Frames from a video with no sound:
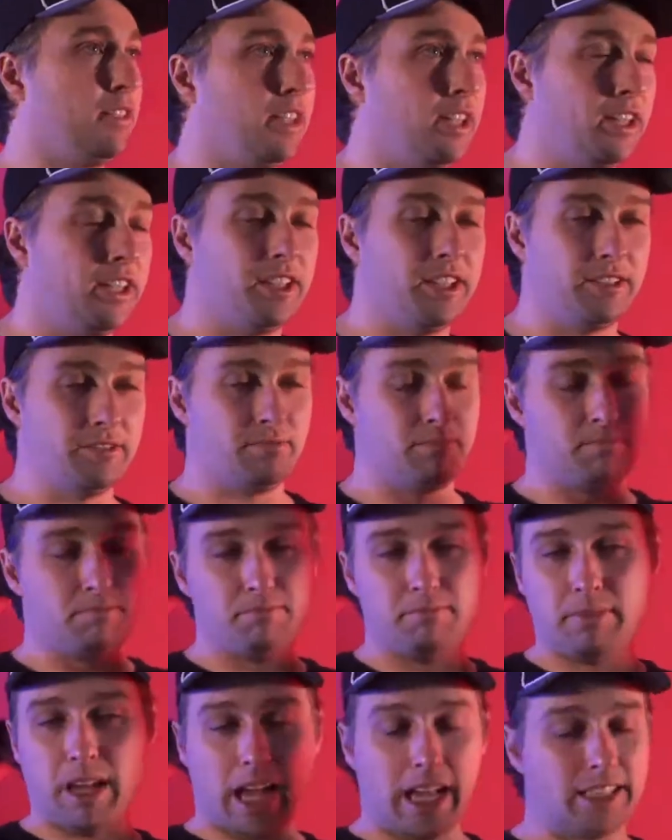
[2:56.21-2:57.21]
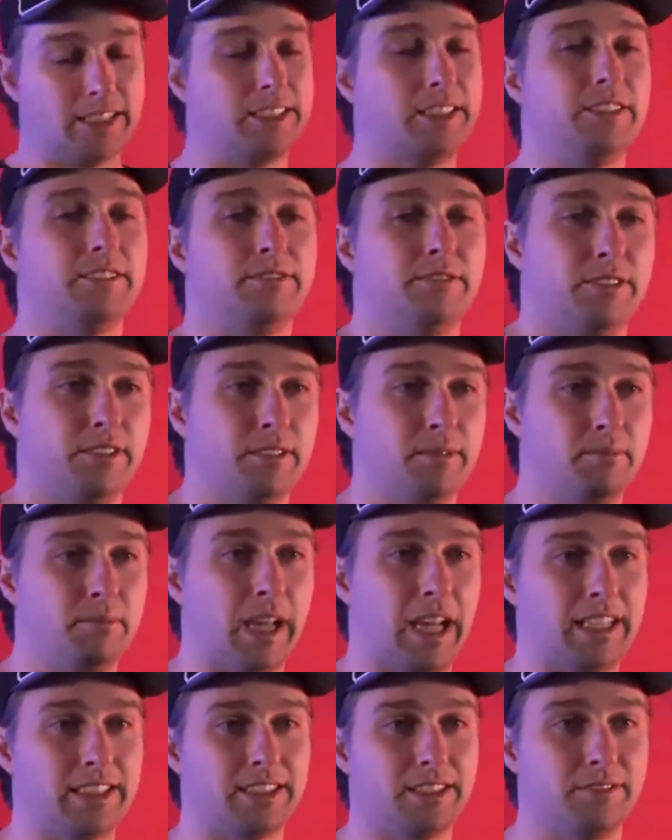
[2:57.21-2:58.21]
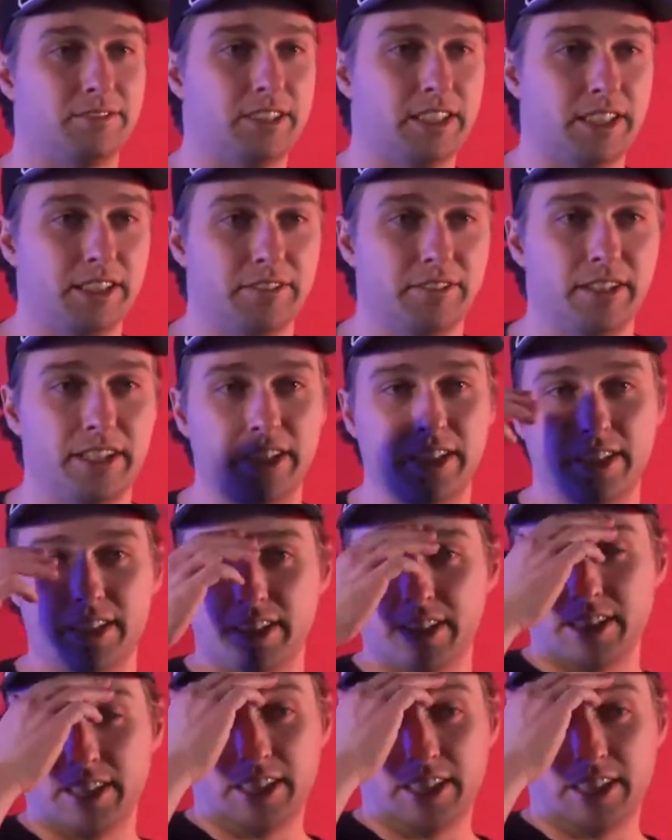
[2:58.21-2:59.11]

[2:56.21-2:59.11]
a massive TV